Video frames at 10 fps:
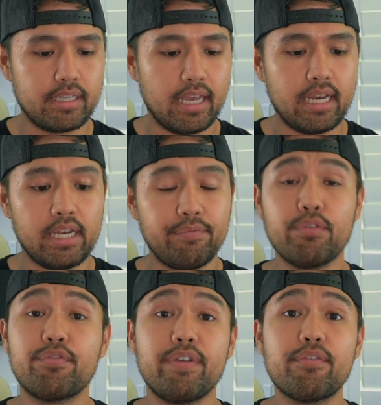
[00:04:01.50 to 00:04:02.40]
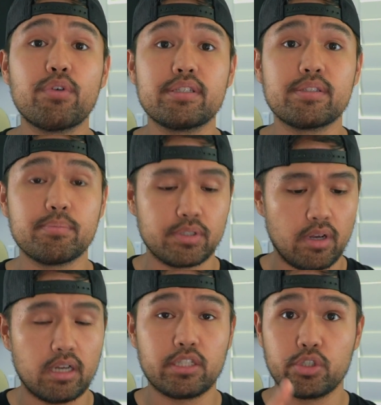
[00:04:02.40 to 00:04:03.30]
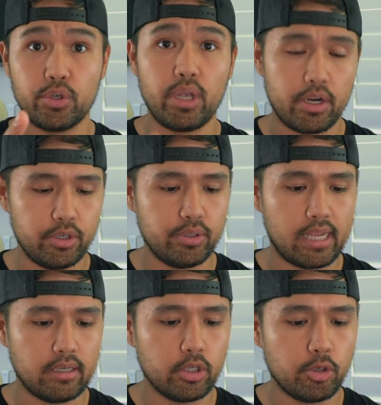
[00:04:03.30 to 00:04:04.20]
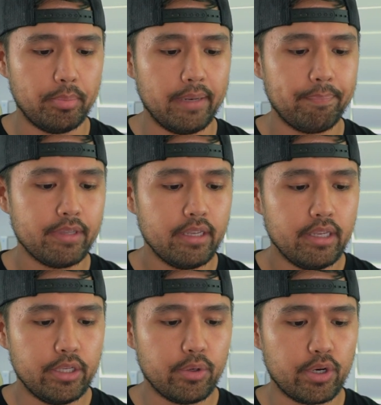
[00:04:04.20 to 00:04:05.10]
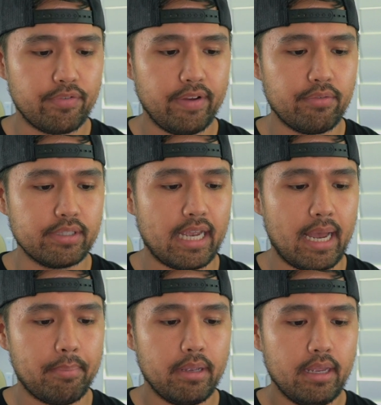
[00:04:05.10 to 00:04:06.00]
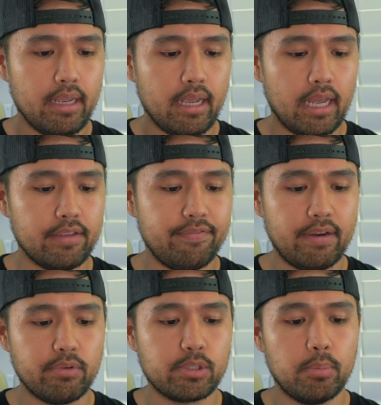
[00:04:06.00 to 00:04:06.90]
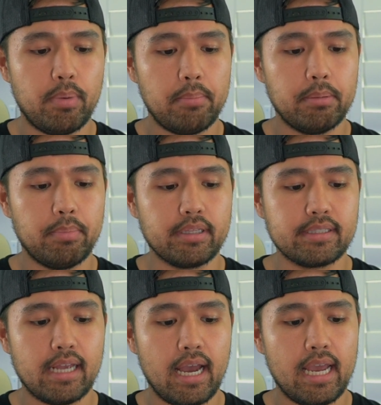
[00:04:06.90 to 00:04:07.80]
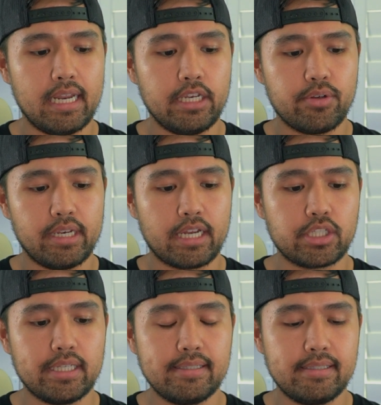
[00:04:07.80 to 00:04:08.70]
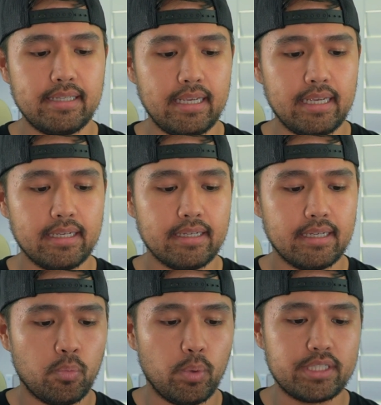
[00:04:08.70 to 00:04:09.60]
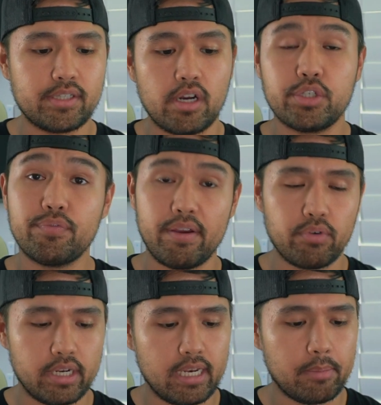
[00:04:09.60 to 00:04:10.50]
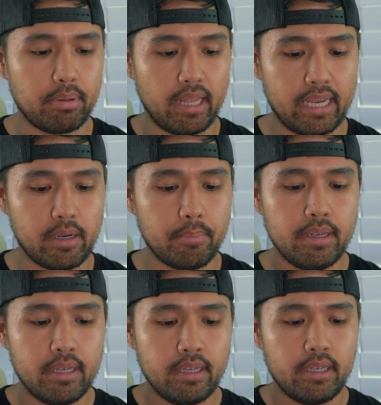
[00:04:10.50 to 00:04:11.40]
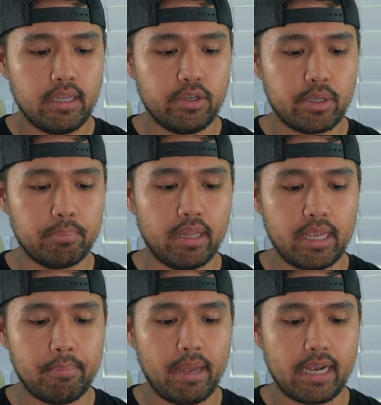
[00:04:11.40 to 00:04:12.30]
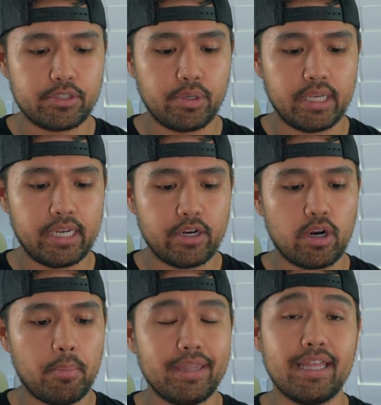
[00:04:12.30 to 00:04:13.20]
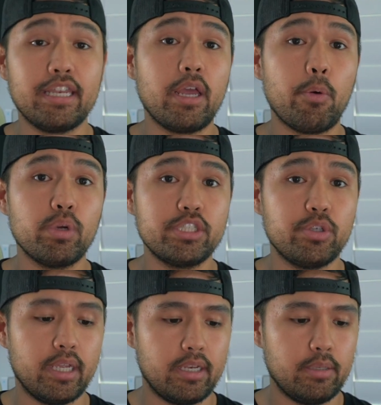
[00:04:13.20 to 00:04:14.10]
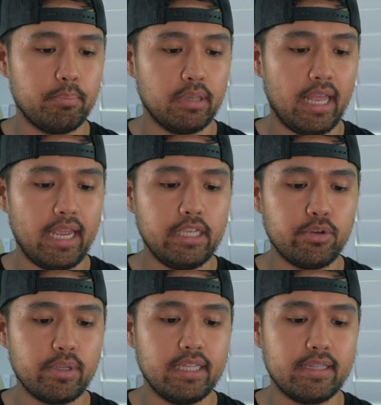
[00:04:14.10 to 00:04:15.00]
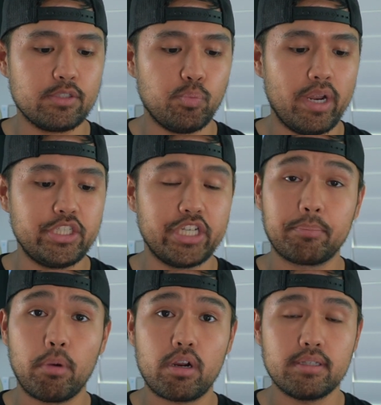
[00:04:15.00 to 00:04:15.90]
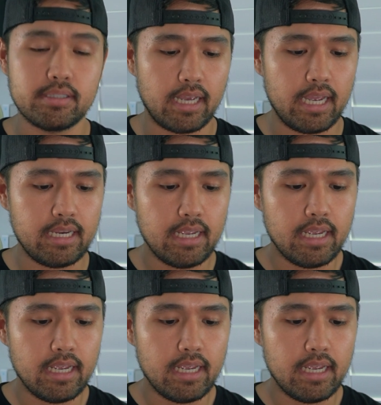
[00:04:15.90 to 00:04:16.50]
again. And if you favorite some songs, I'll show you how to do that in a little bit. You go to your favorites app and the favorites will pop up on the side and you can actually see what songs you favorited and play them. You can play them back so you can hear them. And then once you hit play, you can hit this red check mark on the side